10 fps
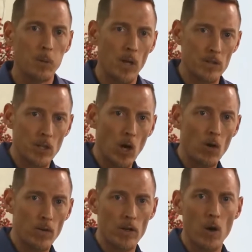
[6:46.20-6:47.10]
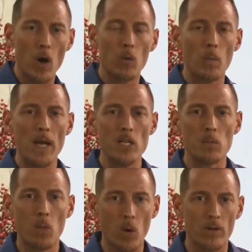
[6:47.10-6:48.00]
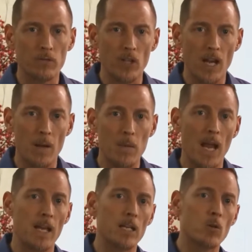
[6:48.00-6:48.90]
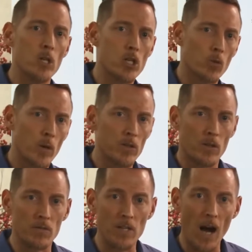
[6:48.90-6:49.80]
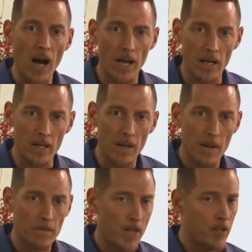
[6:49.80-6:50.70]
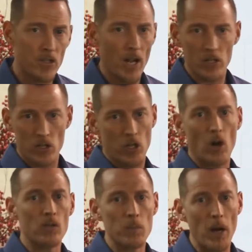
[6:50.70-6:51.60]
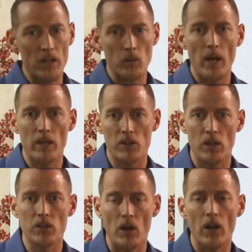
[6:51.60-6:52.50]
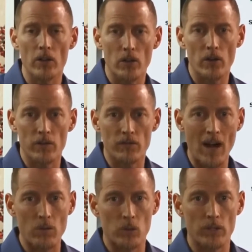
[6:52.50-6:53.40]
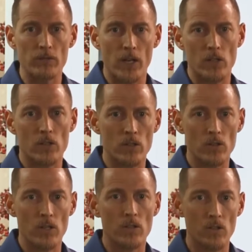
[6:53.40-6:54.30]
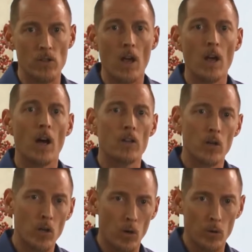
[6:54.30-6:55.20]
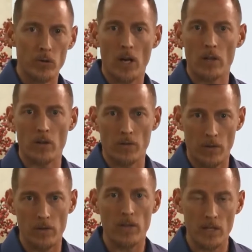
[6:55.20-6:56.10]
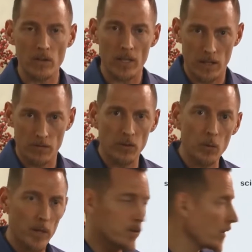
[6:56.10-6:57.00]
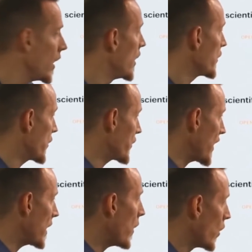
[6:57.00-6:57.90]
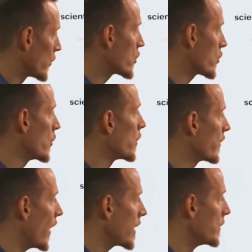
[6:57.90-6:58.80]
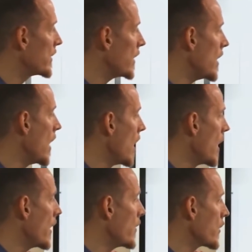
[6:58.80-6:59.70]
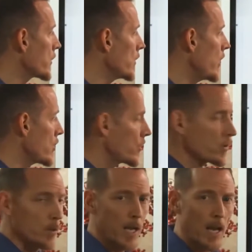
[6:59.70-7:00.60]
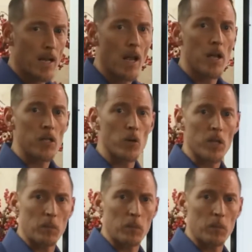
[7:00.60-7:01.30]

plus COVID will make you more inflamed and increase your risk of dying. And it's not just COVID, by the way, it's, it's other viral infectious diseases, other colds, other things like influenza. It's the same holds true with vitamin D in those conditions. So, again, you